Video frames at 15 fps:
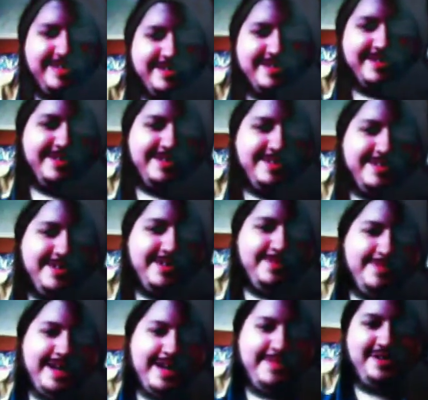Pretty
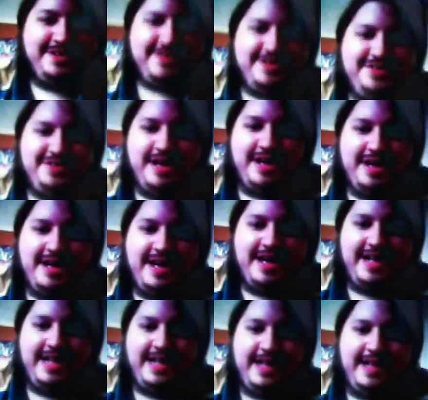much.
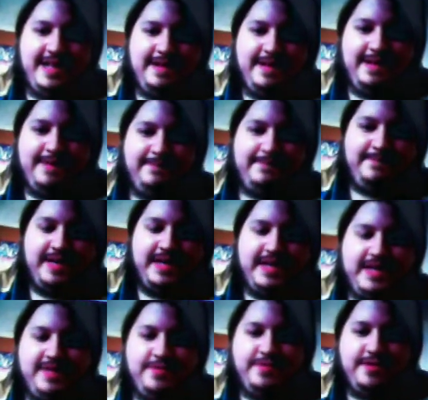Its normal
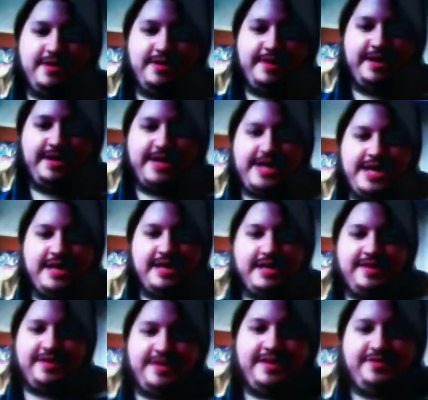ability lets you
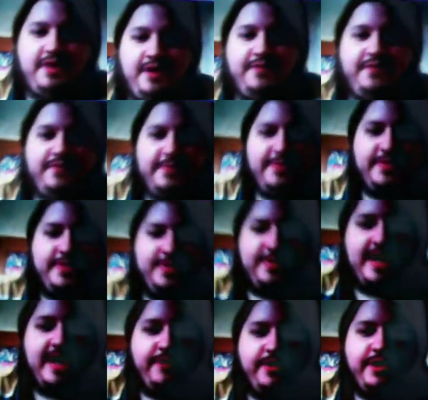unflip a damage when one of
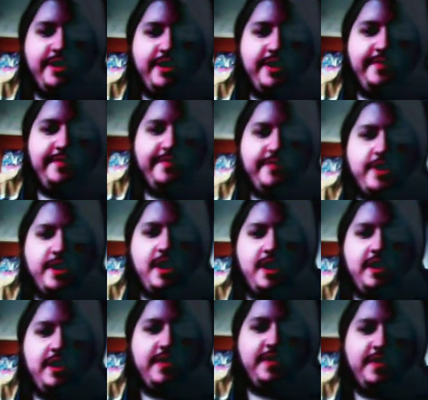your rear guards goes to
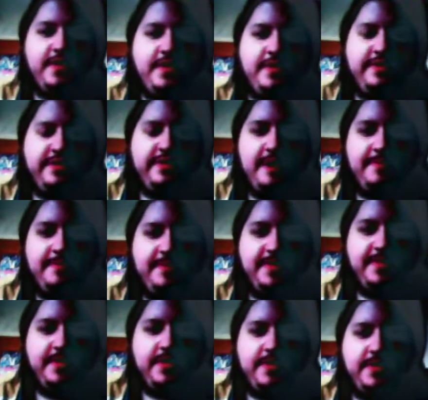the drop zone during the
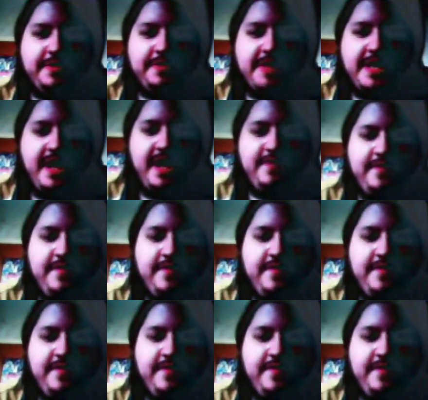end phase.